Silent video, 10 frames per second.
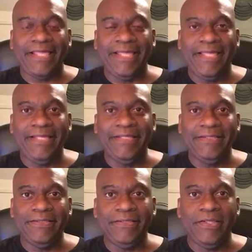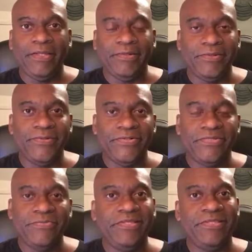And it occurred
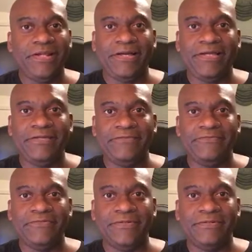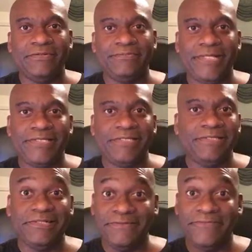to me that I have
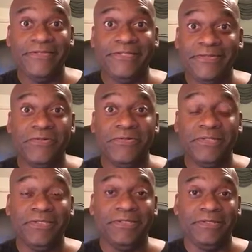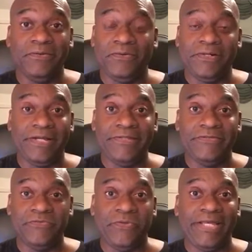basically defended Oakland in all
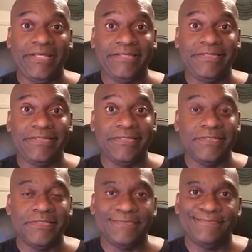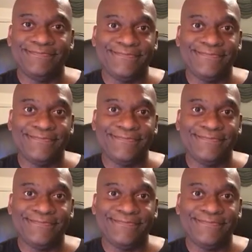kinds of ways since,